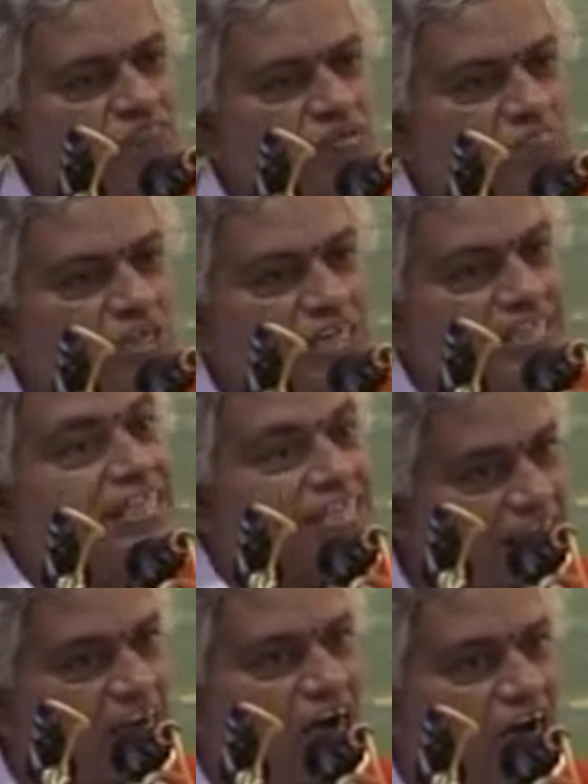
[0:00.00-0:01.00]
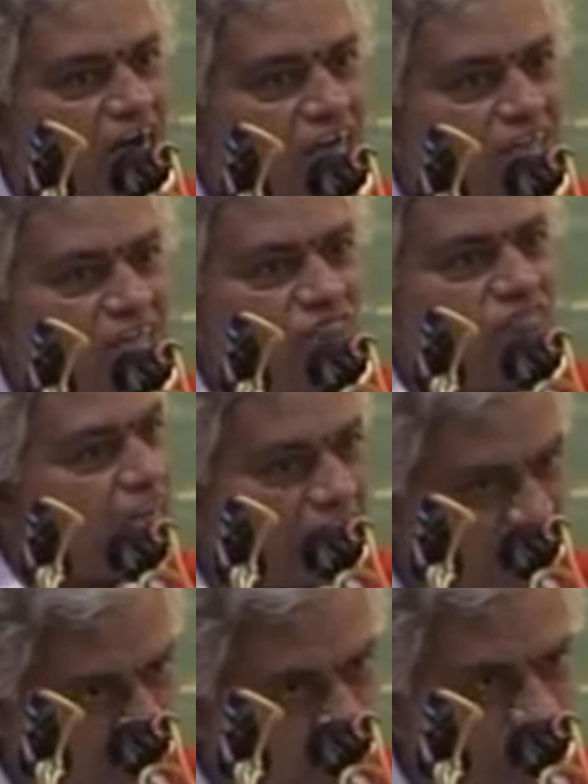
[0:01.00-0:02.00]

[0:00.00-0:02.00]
from the letter Ga, will have no